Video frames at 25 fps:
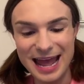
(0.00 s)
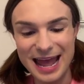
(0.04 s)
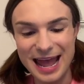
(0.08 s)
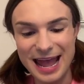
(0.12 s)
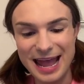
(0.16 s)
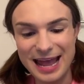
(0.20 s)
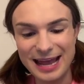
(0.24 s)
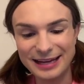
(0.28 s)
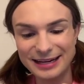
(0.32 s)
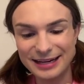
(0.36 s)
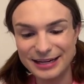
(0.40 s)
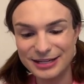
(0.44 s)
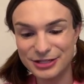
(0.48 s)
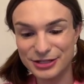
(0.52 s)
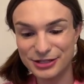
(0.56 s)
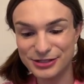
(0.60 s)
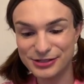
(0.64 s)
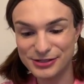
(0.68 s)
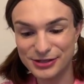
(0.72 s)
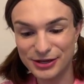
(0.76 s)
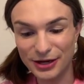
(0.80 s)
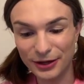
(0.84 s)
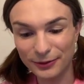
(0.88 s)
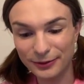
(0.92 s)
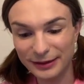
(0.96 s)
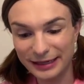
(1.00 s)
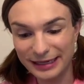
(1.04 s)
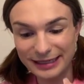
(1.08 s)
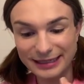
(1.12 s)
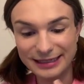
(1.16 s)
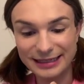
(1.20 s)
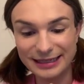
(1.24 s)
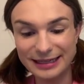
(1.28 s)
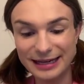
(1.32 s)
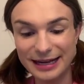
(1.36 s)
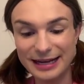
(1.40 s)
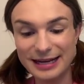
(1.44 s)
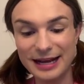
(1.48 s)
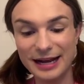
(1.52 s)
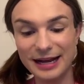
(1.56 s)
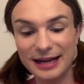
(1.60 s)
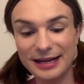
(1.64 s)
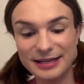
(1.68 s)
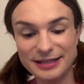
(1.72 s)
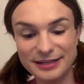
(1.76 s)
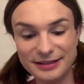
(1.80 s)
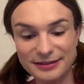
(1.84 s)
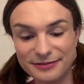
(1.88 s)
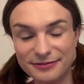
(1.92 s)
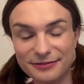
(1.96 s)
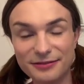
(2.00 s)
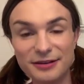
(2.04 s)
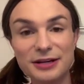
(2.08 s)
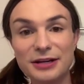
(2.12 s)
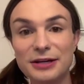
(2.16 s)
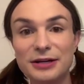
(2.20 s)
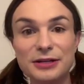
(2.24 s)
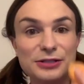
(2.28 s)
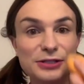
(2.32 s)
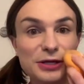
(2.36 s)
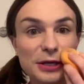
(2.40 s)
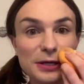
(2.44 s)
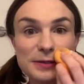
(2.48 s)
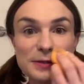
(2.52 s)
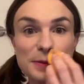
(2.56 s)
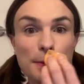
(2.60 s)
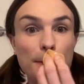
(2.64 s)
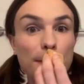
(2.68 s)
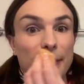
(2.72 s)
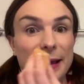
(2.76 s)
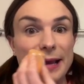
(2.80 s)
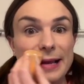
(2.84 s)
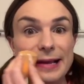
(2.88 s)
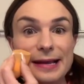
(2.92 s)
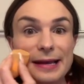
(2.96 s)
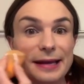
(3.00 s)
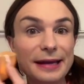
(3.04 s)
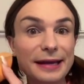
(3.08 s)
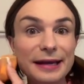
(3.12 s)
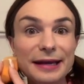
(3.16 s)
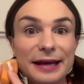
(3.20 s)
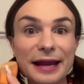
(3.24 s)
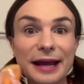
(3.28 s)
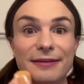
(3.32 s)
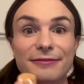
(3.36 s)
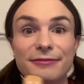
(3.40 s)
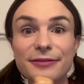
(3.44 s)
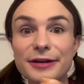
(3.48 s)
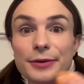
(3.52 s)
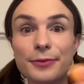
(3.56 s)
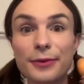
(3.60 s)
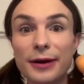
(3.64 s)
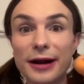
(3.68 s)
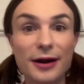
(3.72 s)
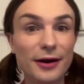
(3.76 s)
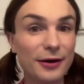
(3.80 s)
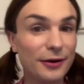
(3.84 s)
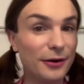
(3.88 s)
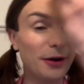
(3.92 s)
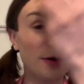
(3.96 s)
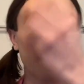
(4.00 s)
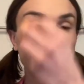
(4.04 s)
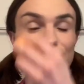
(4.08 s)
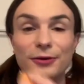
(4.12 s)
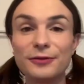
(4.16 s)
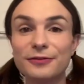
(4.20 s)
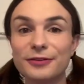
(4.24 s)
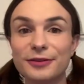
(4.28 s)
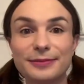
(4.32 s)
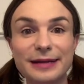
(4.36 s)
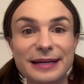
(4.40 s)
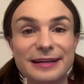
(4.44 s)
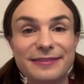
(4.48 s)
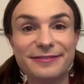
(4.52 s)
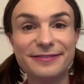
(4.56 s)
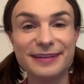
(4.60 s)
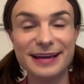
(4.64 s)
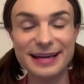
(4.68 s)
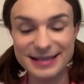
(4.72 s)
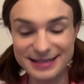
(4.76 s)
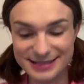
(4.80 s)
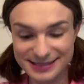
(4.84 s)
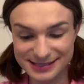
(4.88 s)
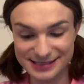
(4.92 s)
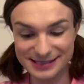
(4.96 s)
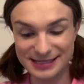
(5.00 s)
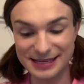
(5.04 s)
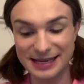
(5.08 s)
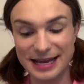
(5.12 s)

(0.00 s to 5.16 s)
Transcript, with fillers: And I just go in and I kind of just bake it in everywhere, all over my face.